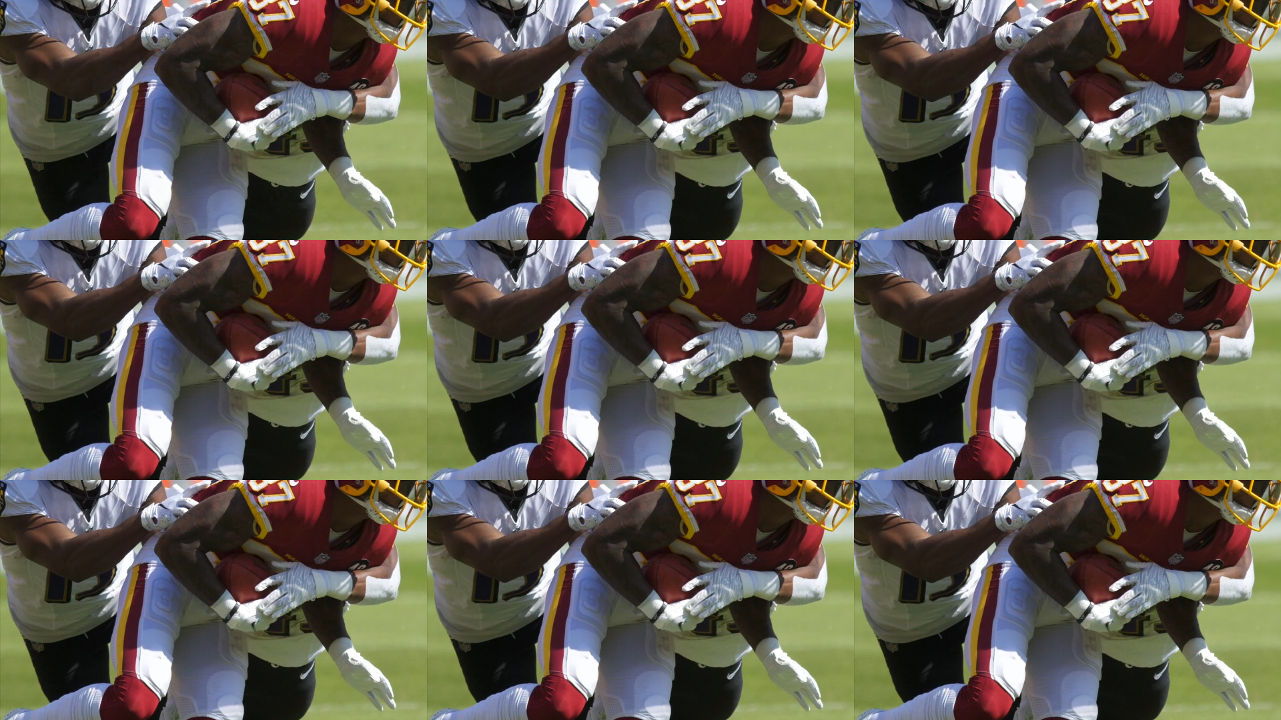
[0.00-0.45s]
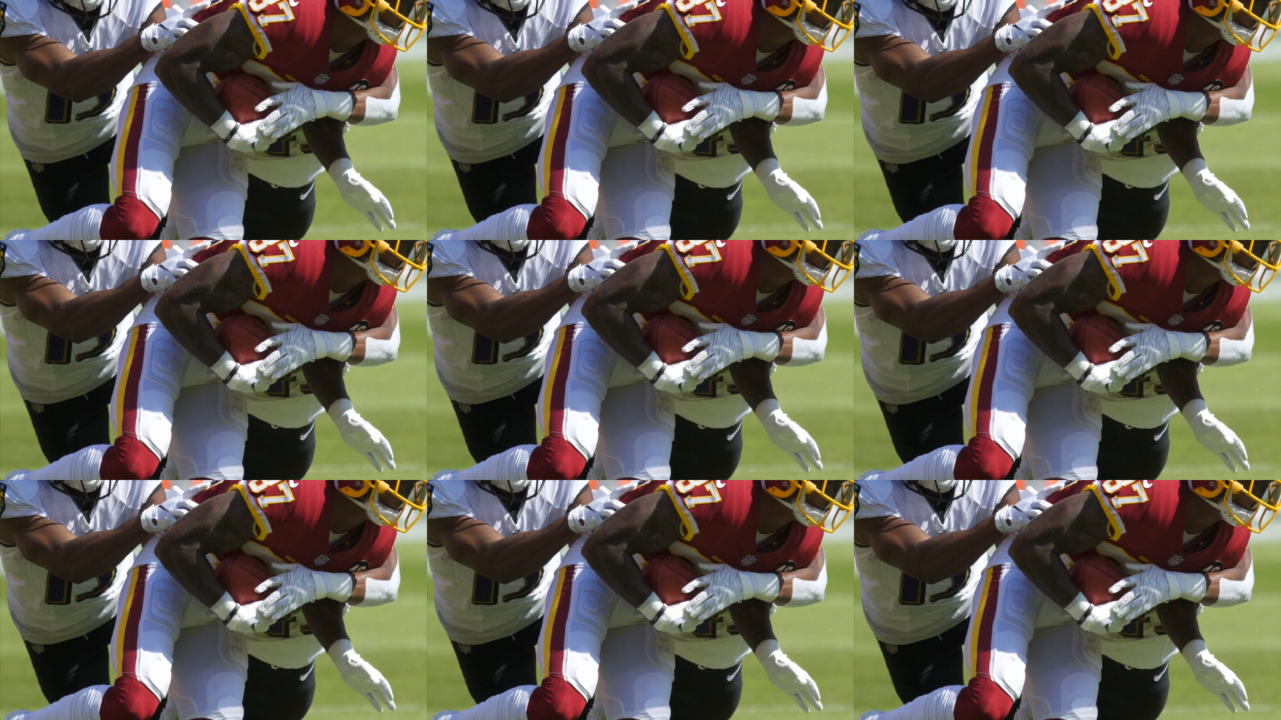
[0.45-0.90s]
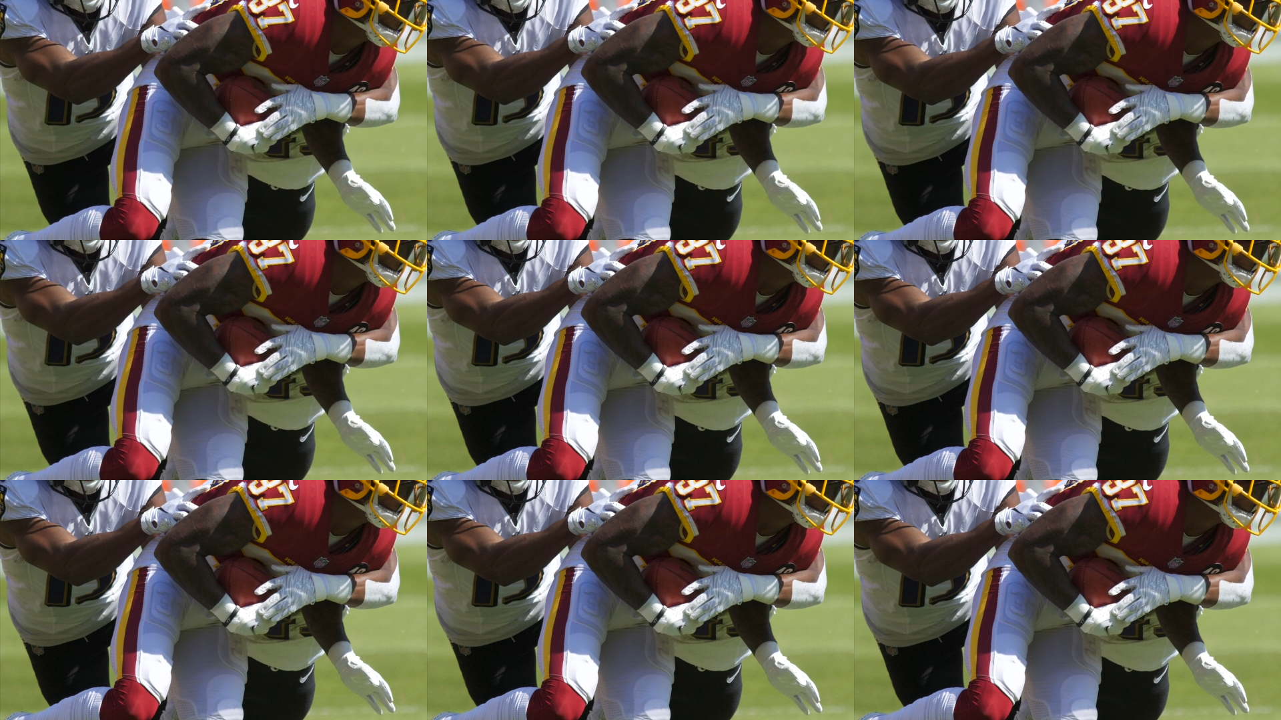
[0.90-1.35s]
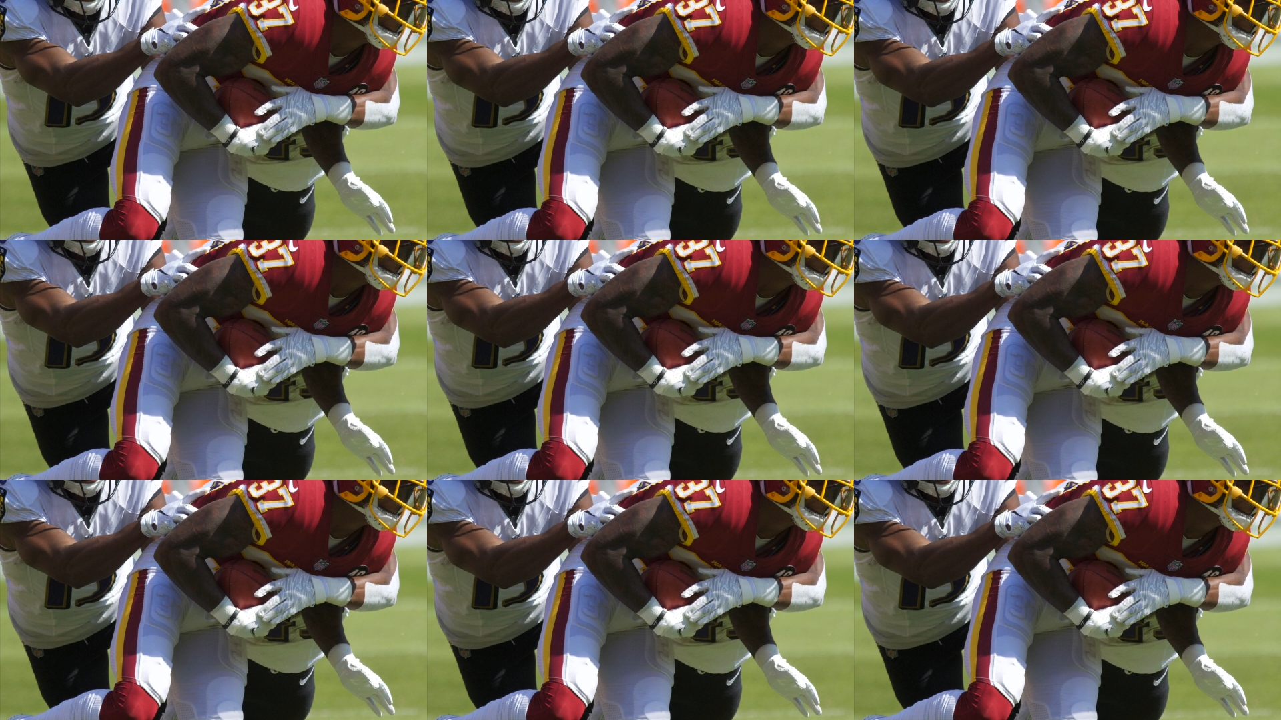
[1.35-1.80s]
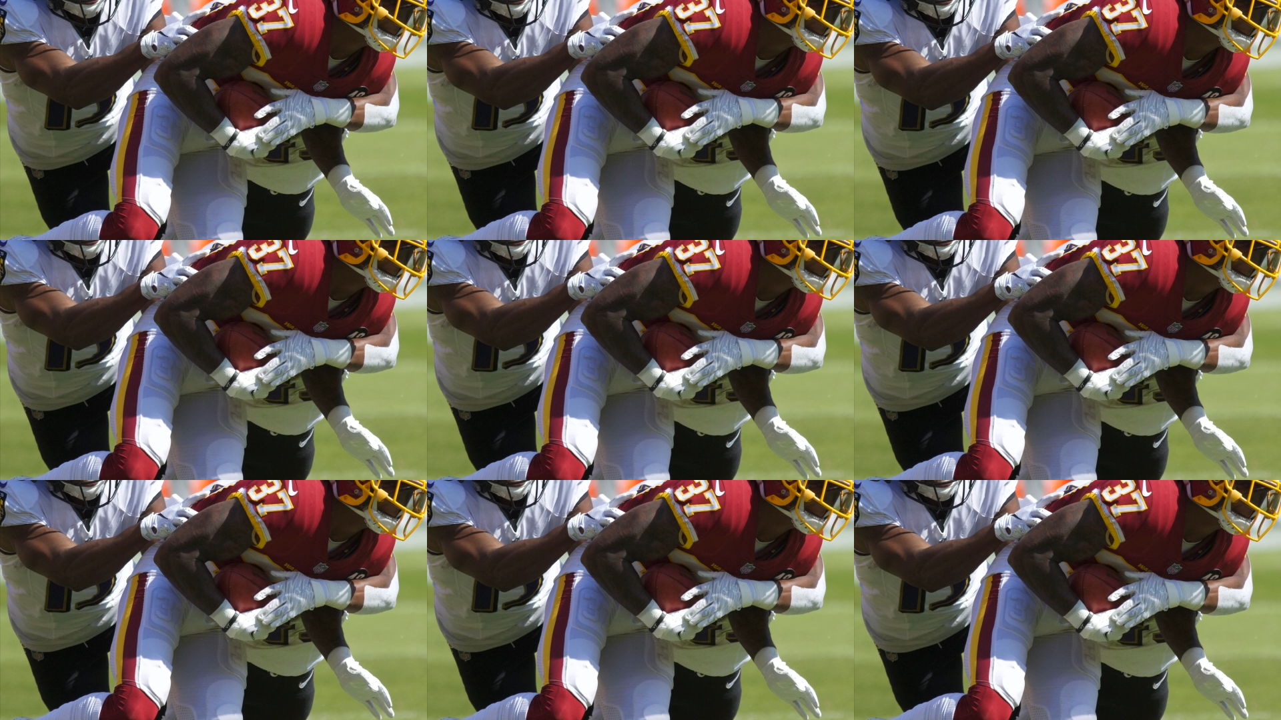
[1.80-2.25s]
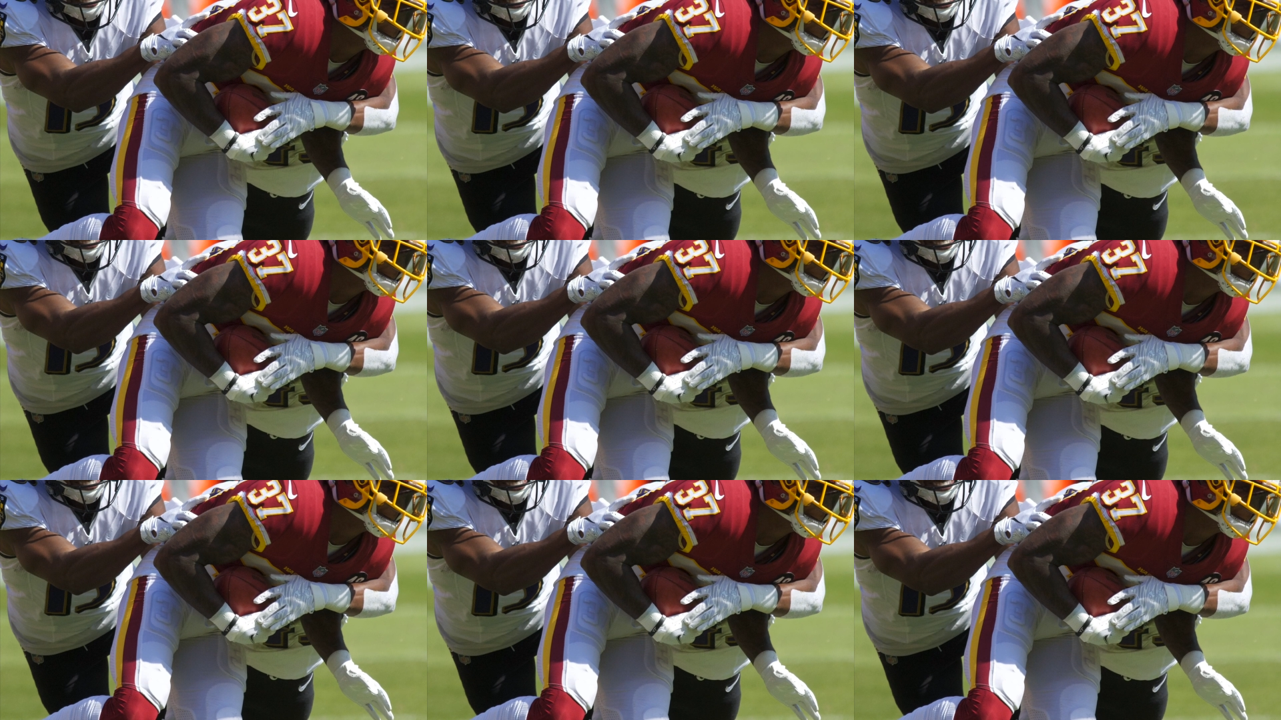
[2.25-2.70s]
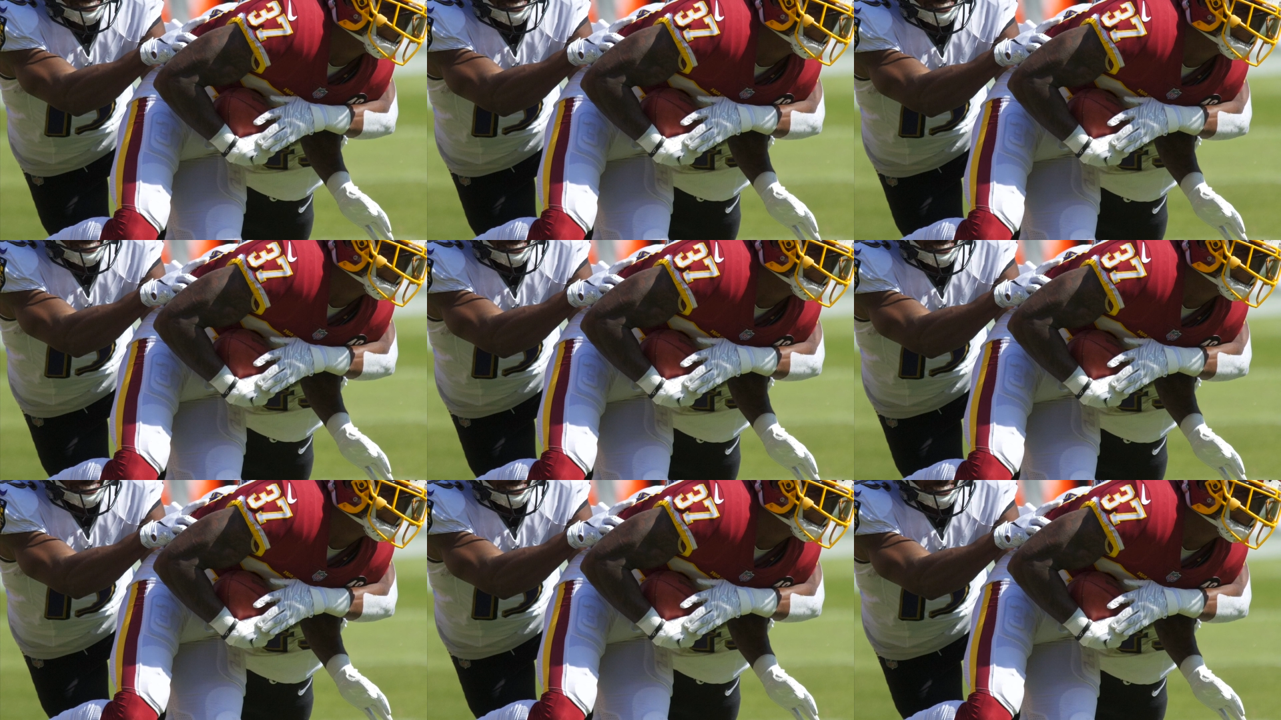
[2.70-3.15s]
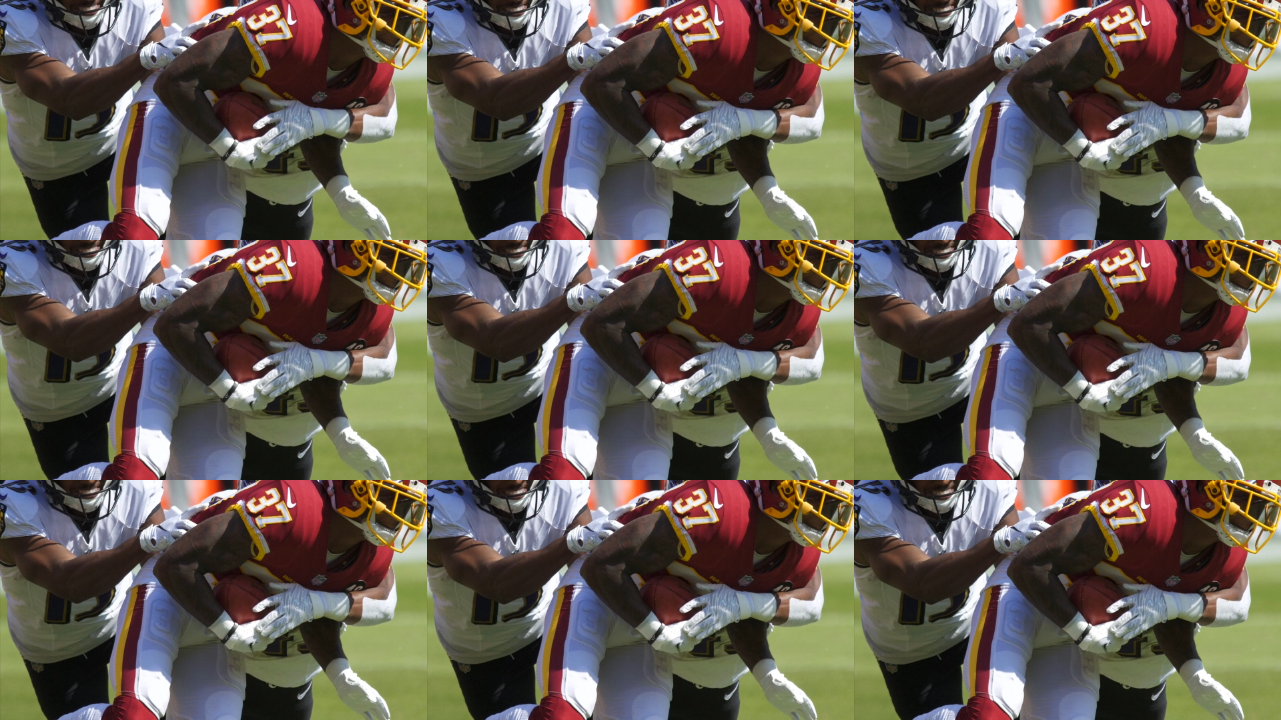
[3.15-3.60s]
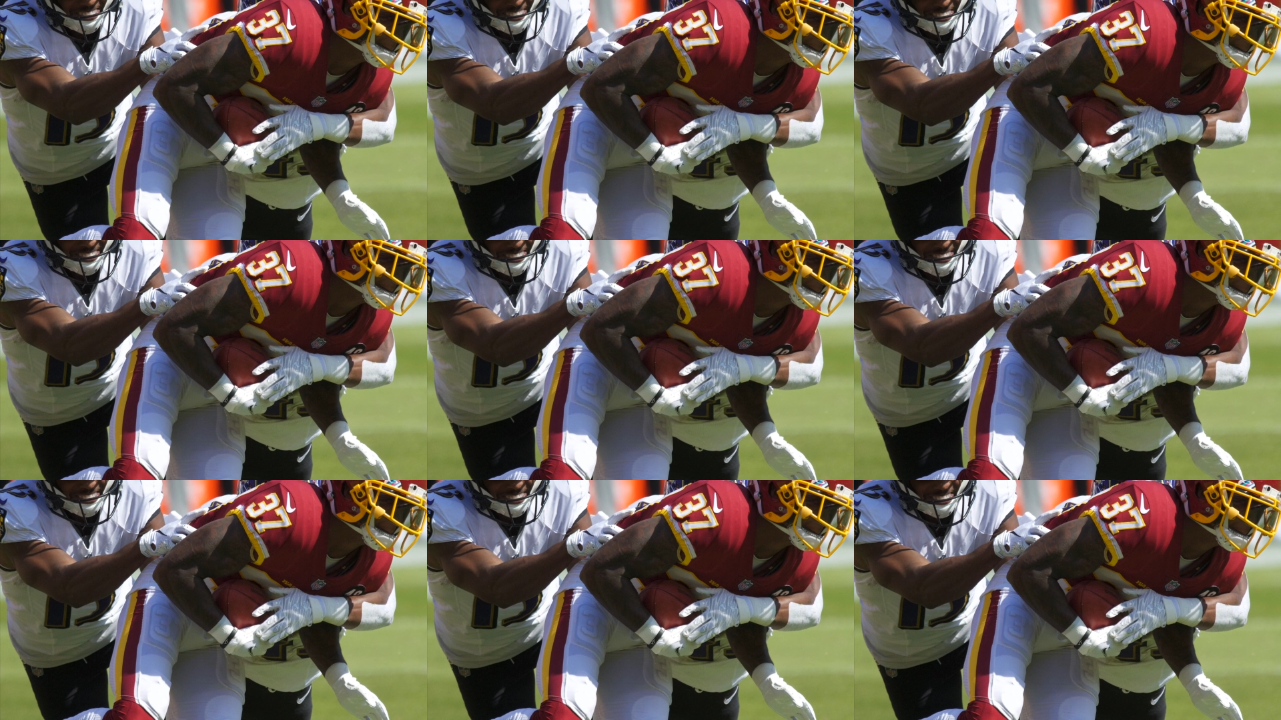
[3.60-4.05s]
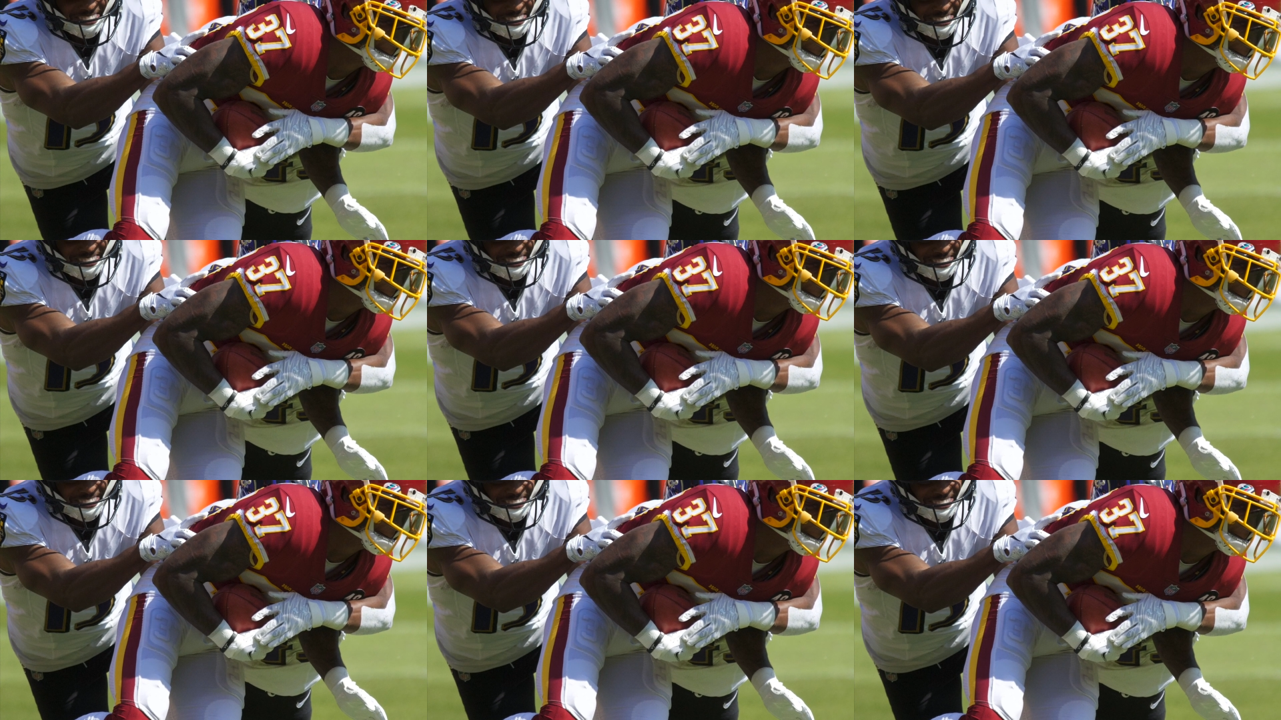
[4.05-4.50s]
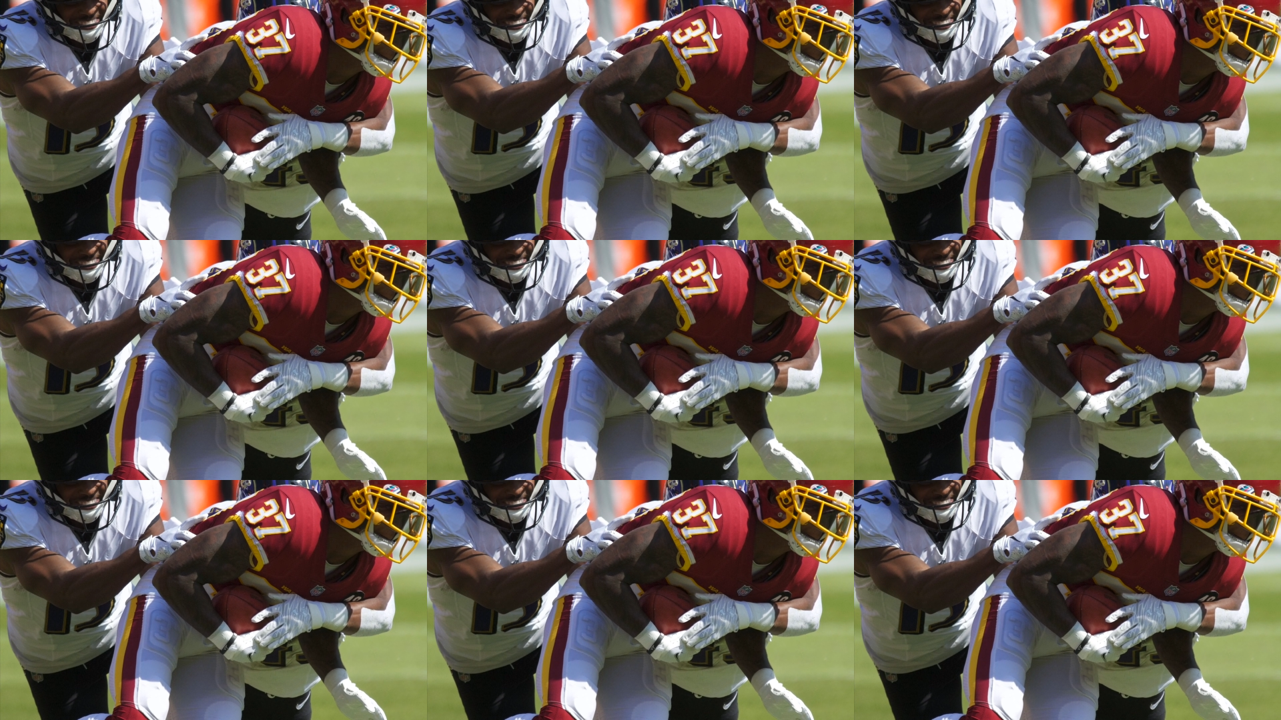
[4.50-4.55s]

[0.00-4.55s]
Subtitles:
(no speaker visible)